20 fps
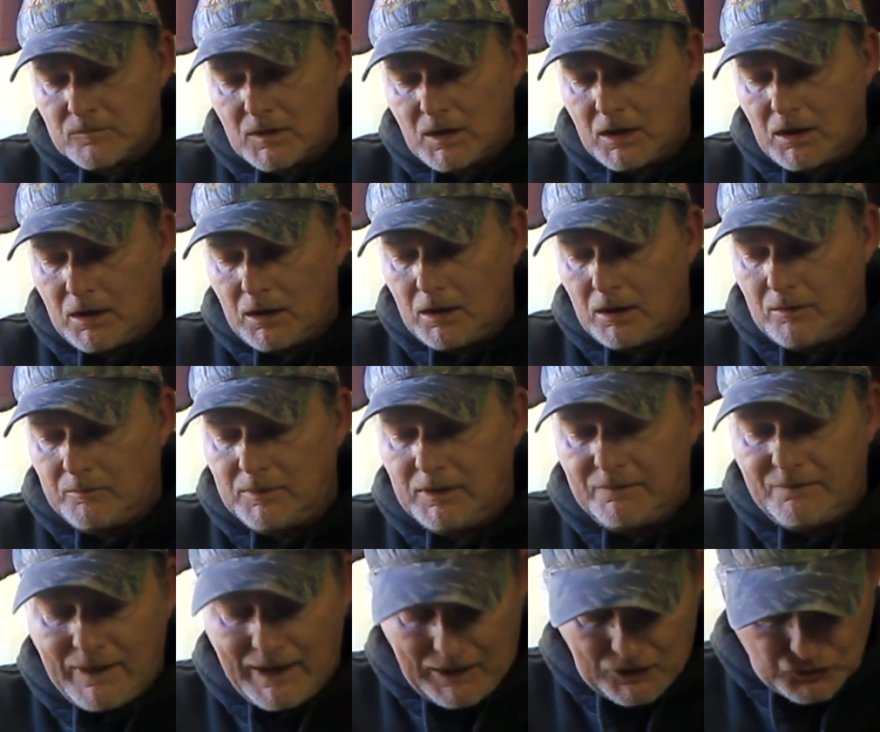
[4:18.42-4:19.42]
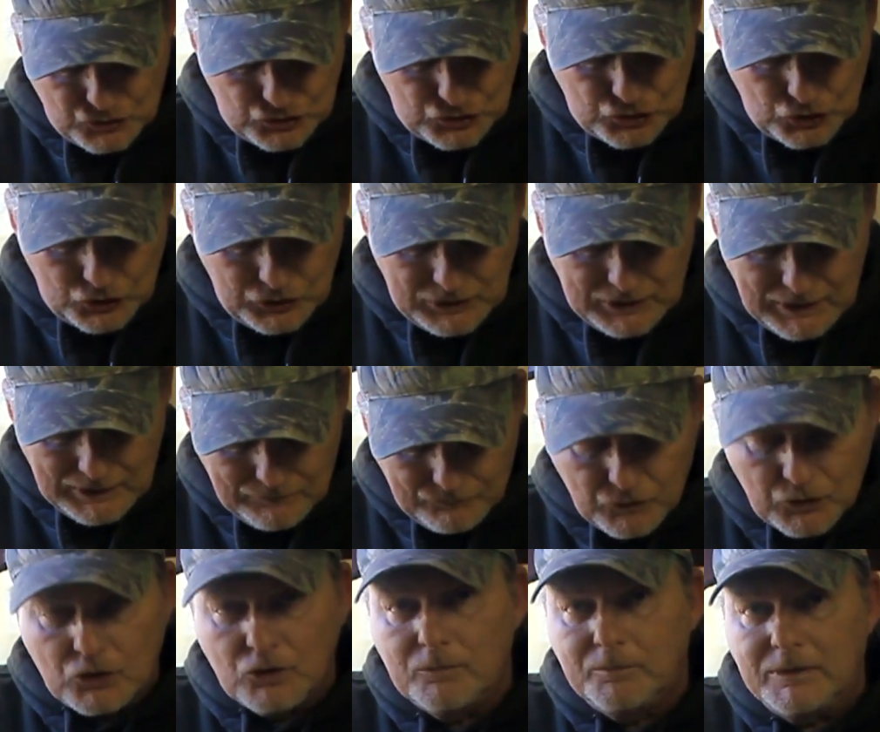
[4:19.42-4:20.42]
and that should give
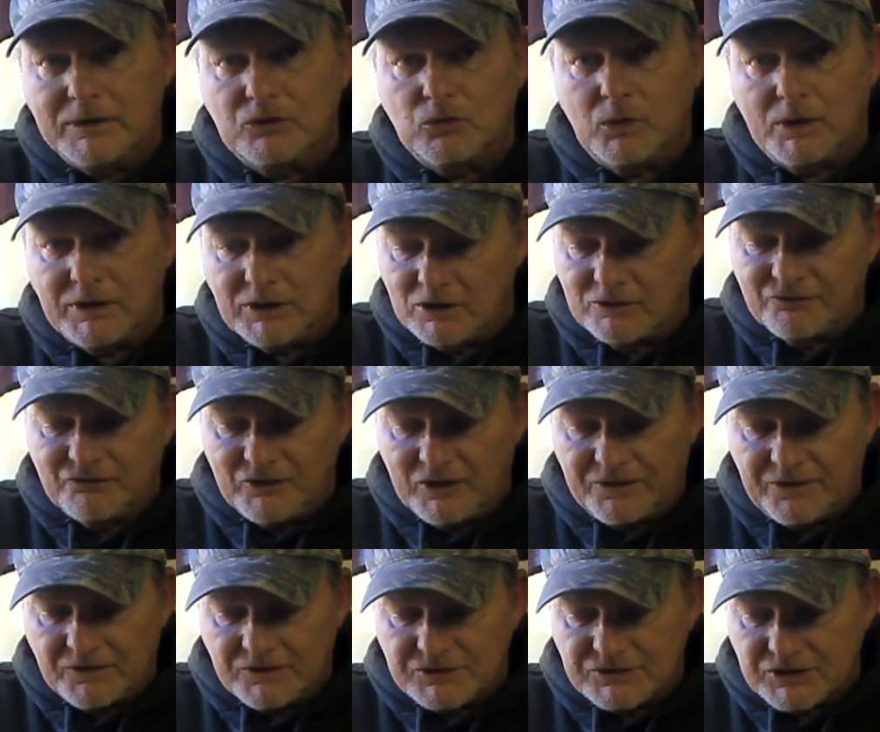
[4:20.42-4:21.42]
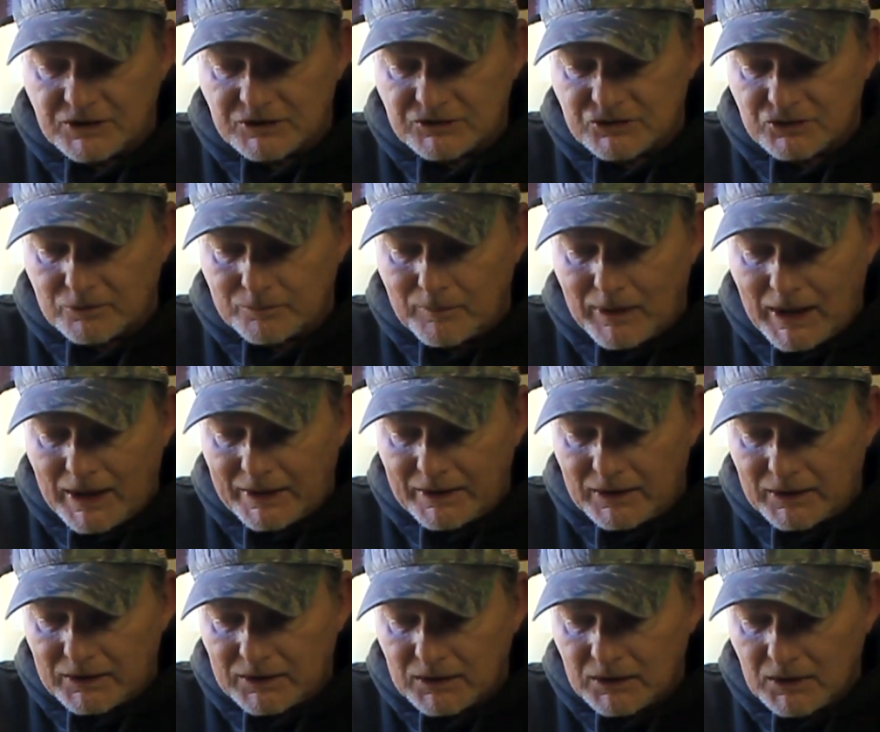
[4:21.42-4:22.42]
you between your fifth and sixth
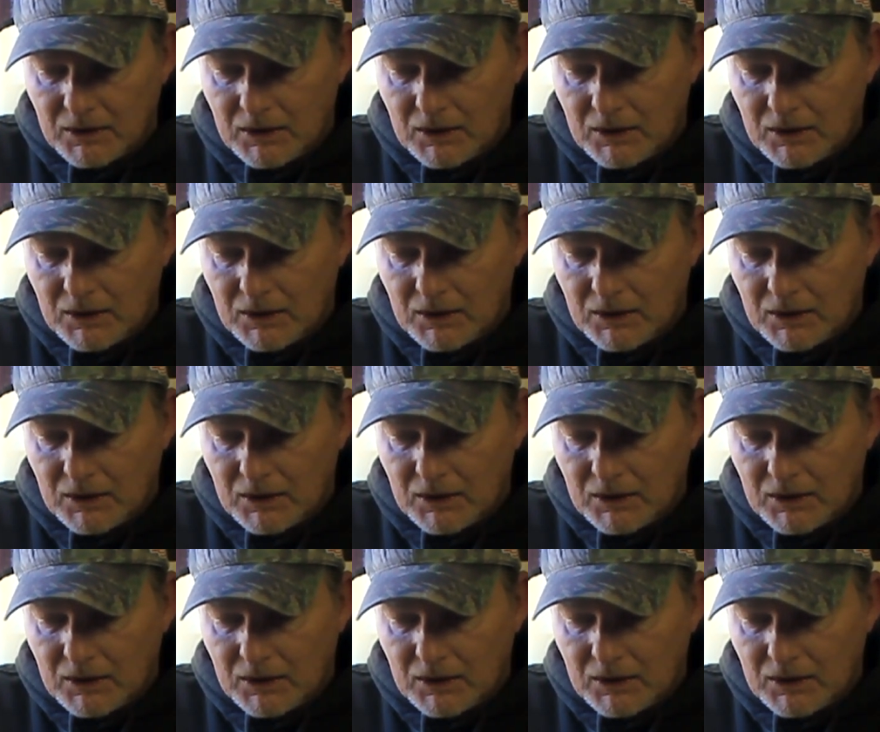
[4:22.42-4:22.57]
harmonic,